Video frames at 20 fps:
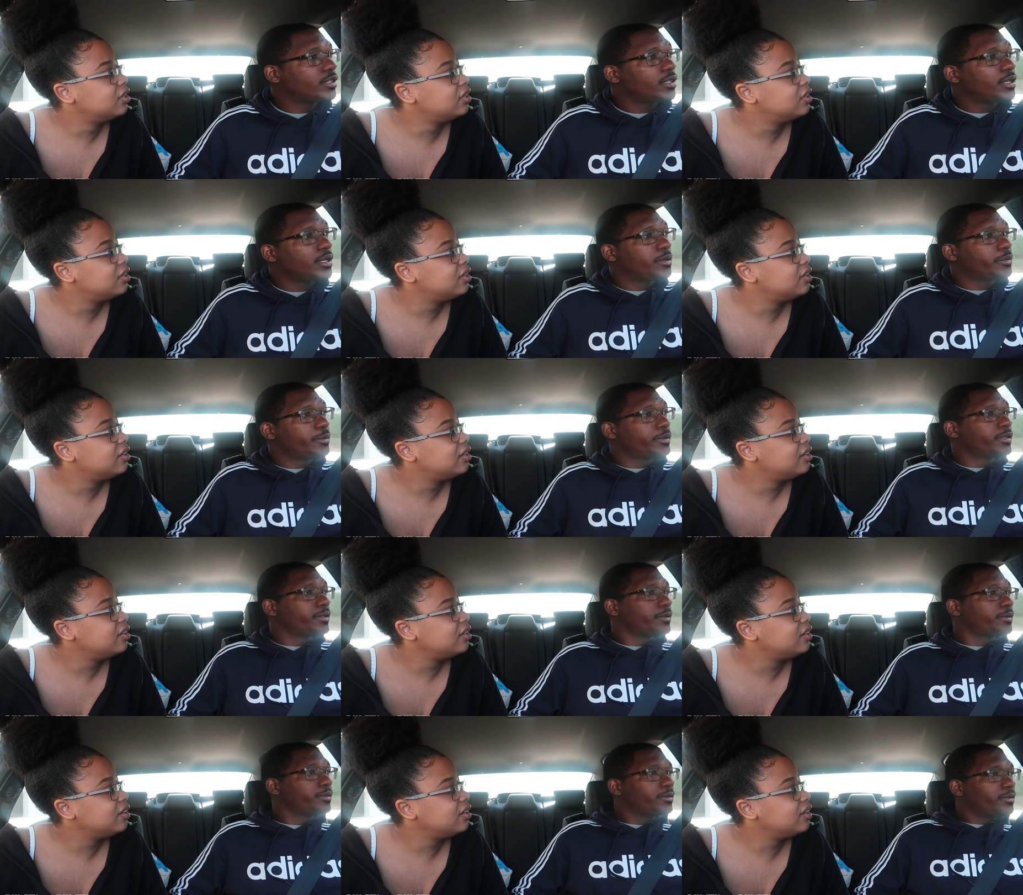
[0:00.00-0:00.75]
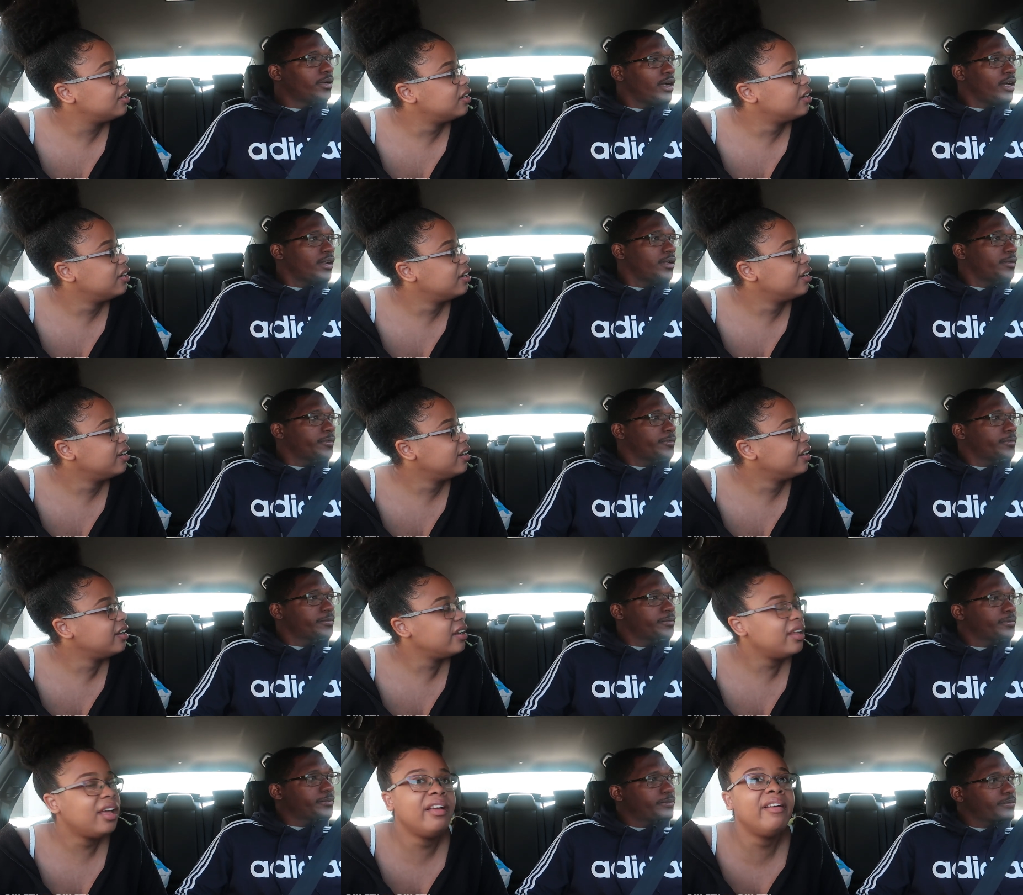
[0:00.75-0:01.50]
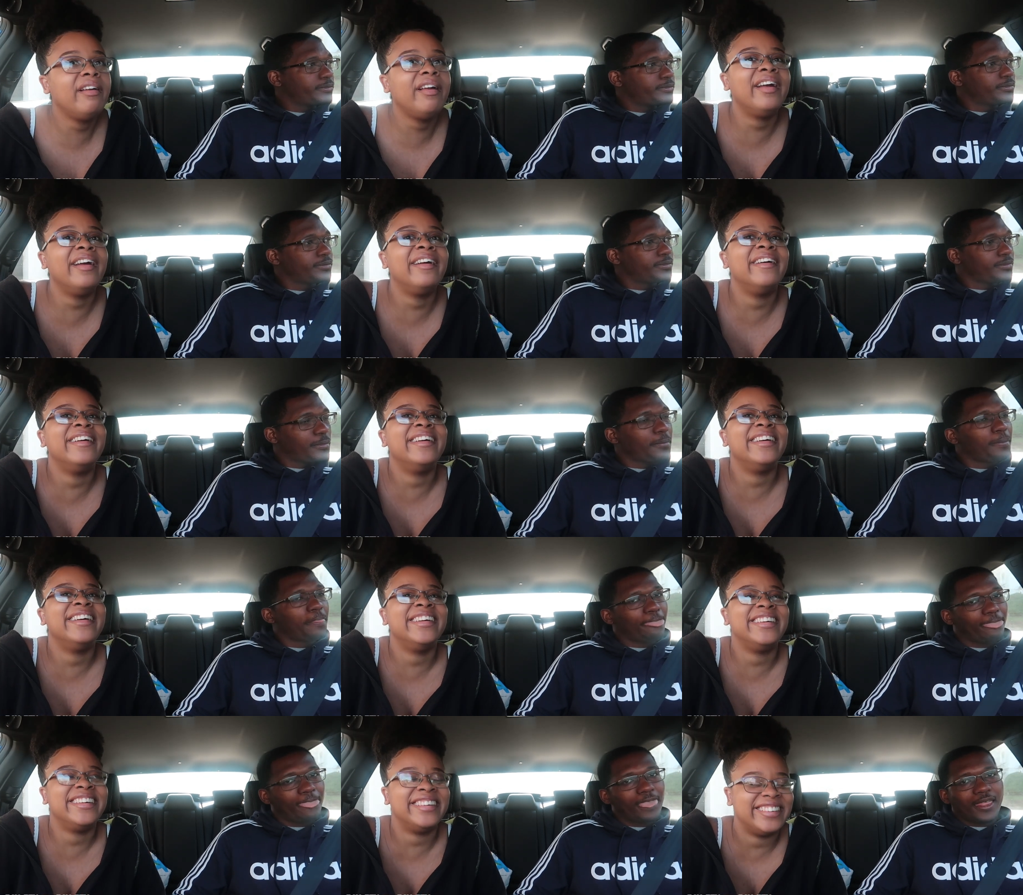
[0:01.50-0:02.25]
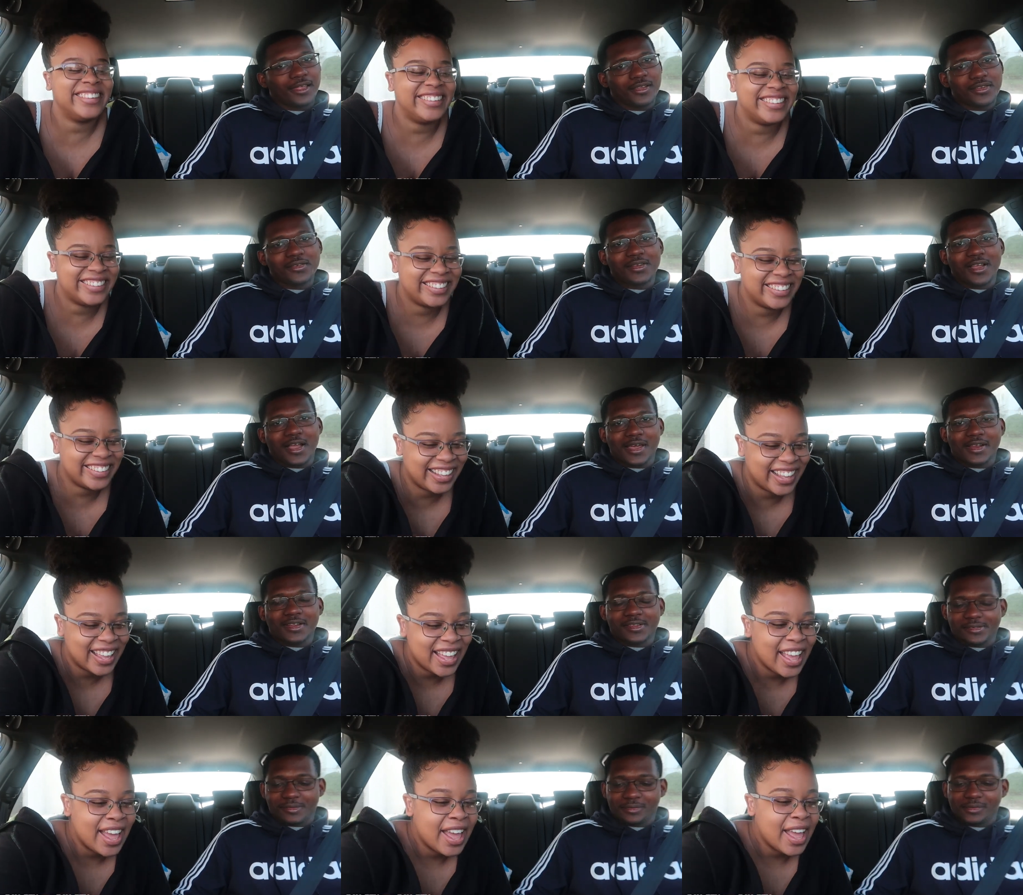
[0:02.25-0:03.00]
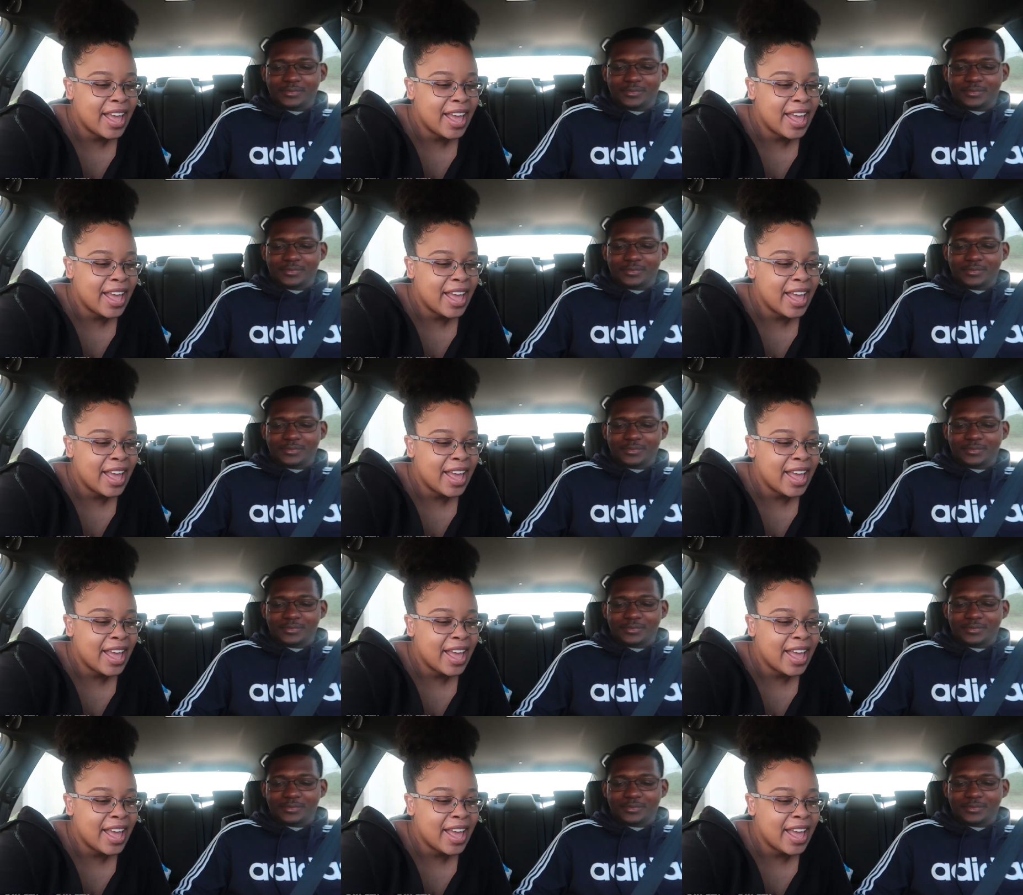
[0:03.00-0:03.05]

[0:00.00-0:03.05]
Speaker 1: All right, Renee, you got it. you got it.